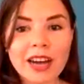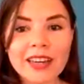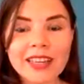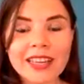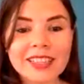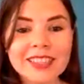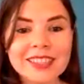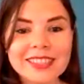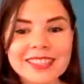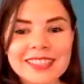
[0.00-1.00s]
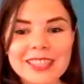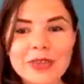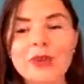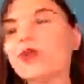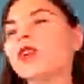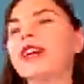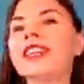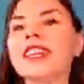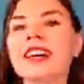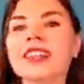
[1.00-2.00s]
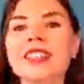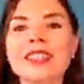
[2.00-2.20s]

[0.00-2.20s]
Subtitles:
what is more, archangels or